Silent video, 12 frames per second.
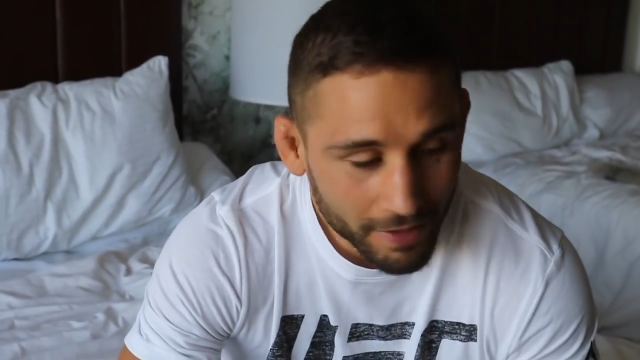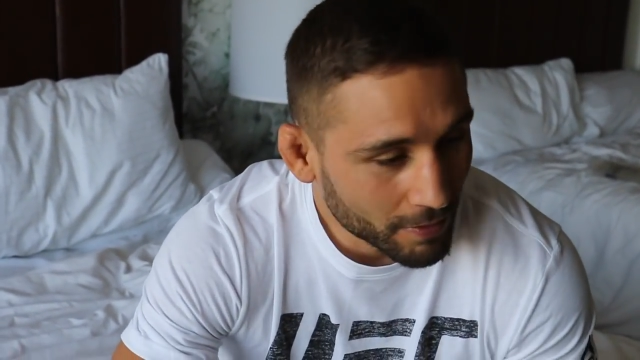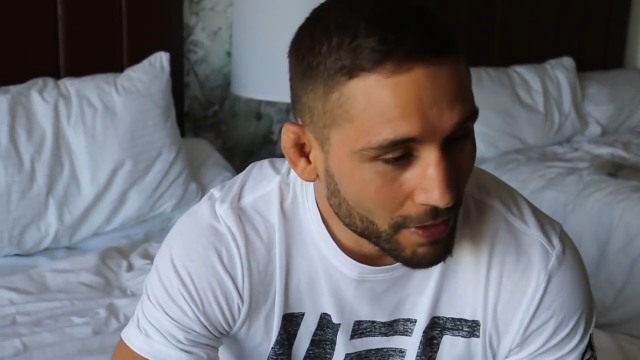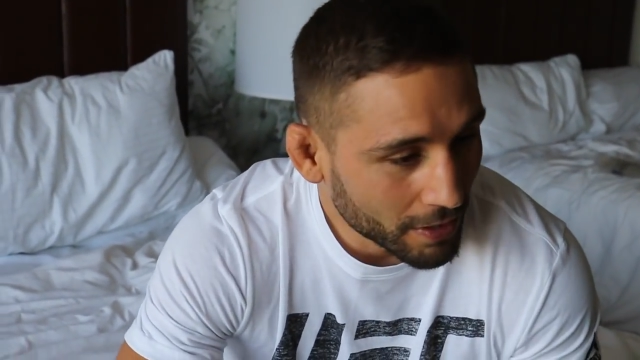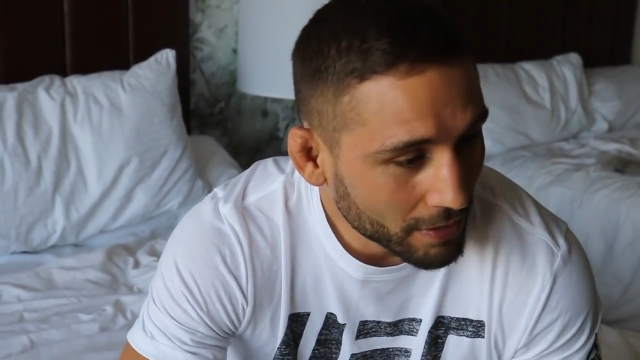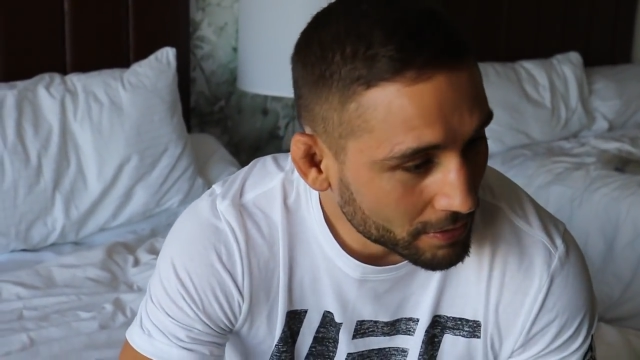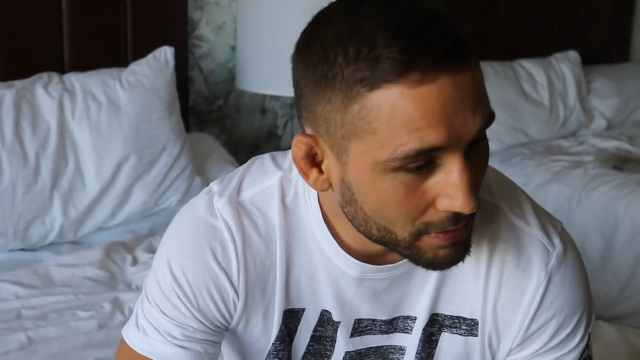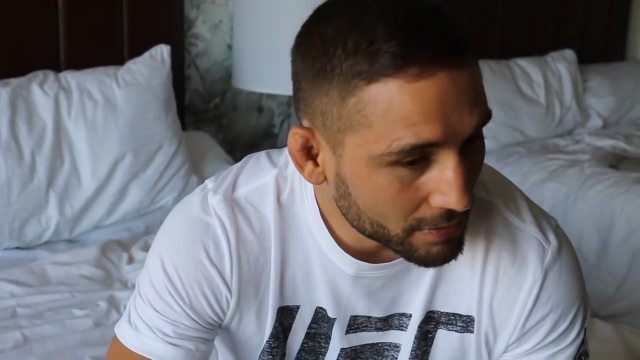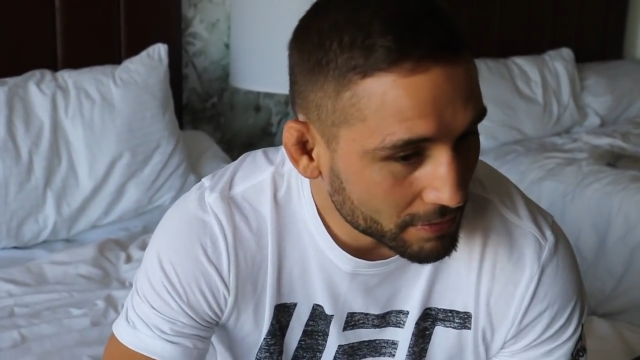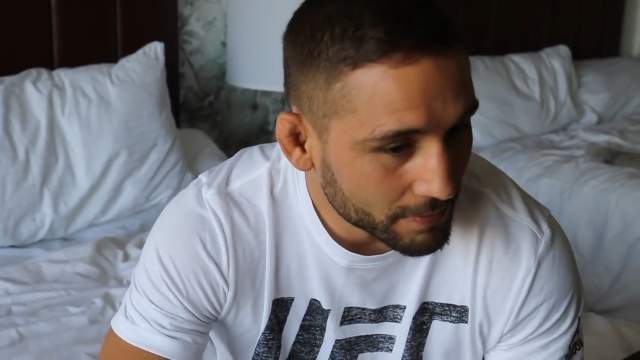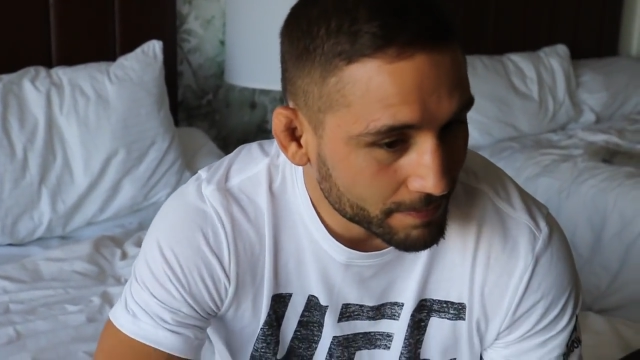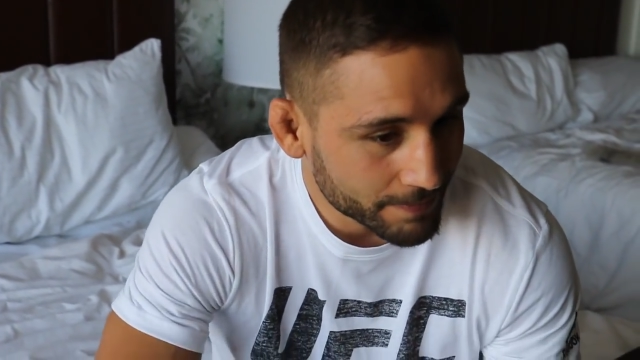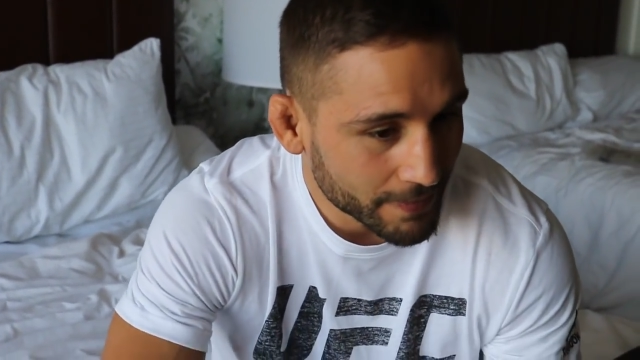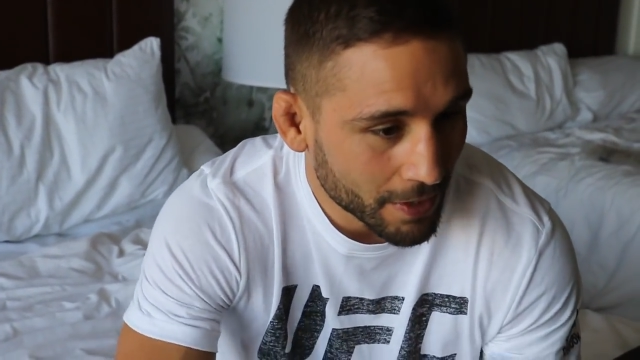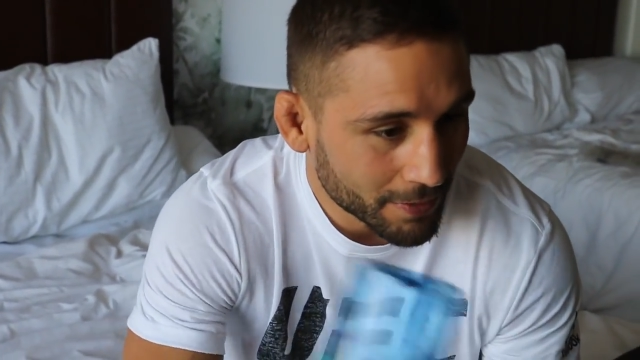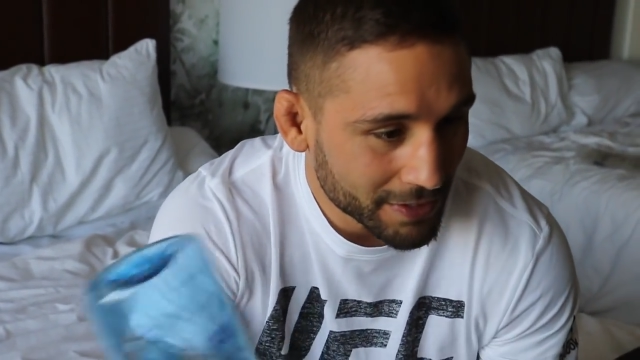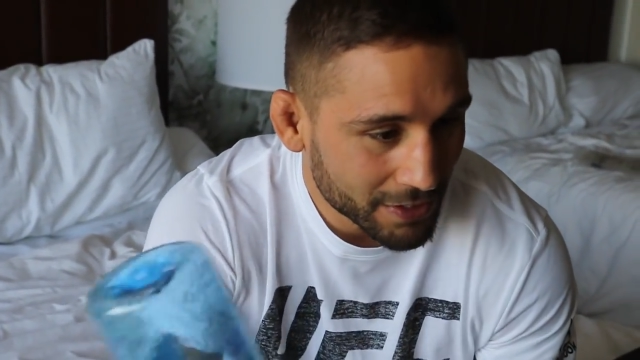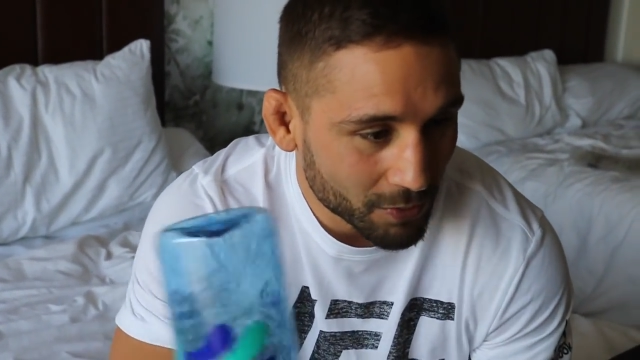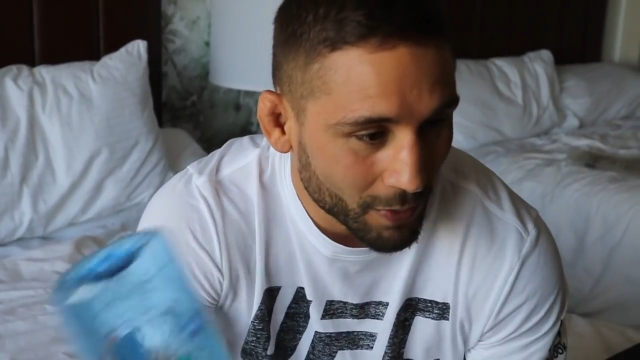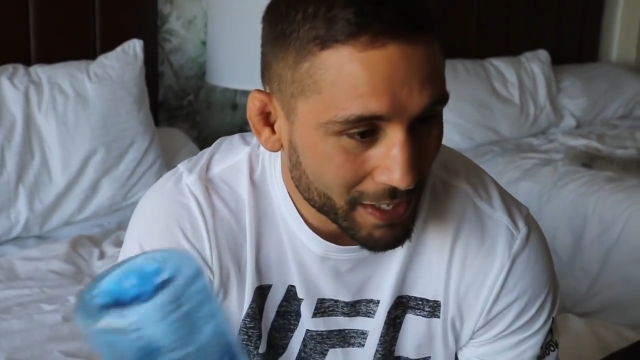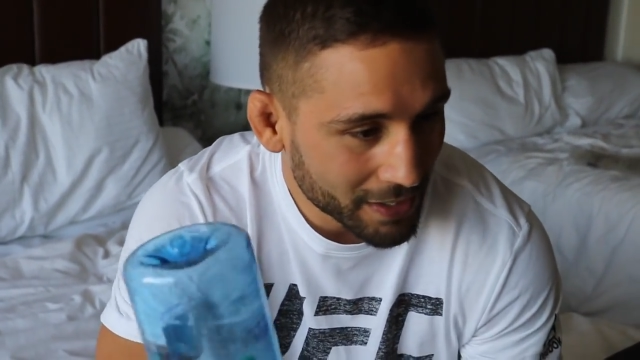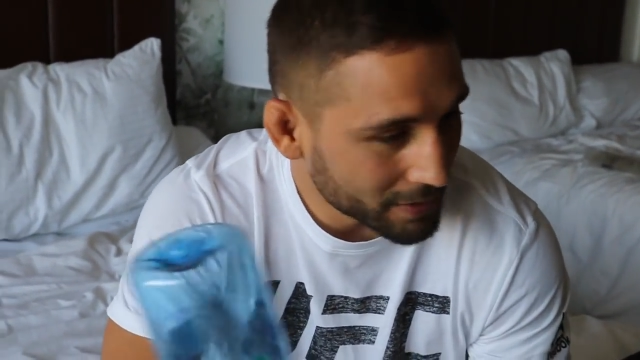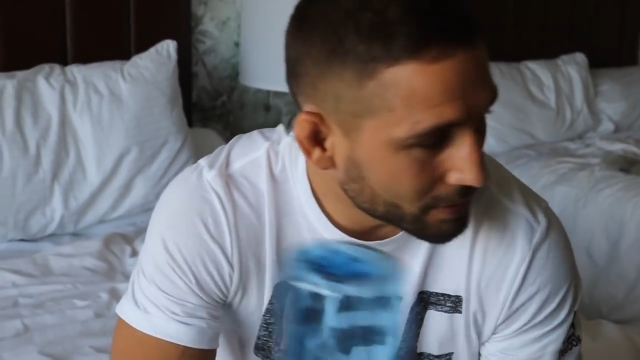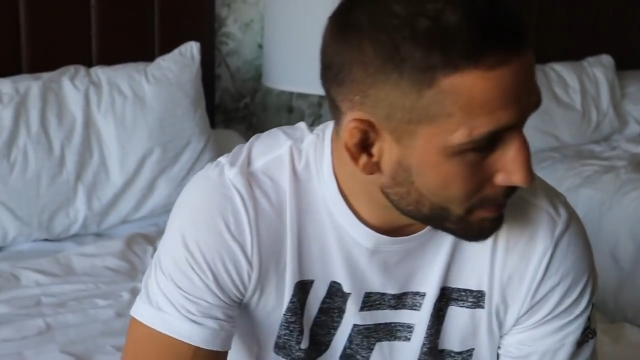Well, now we just
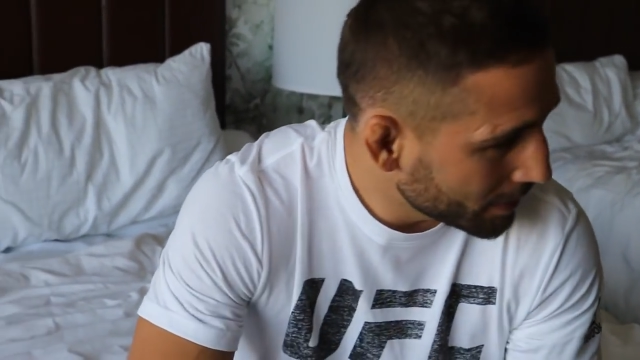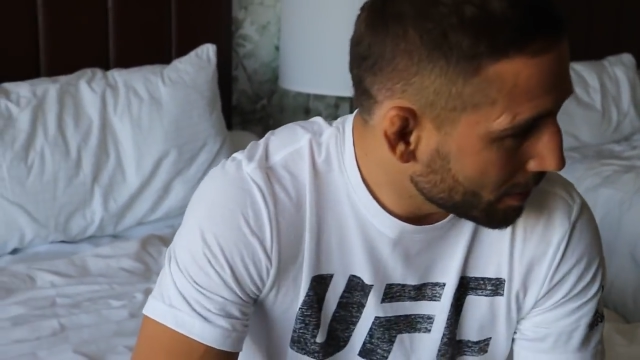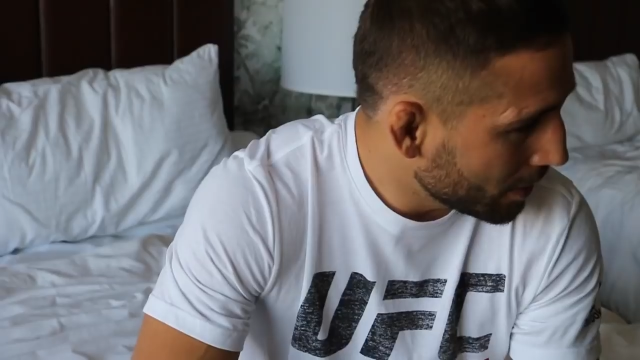wait a little bit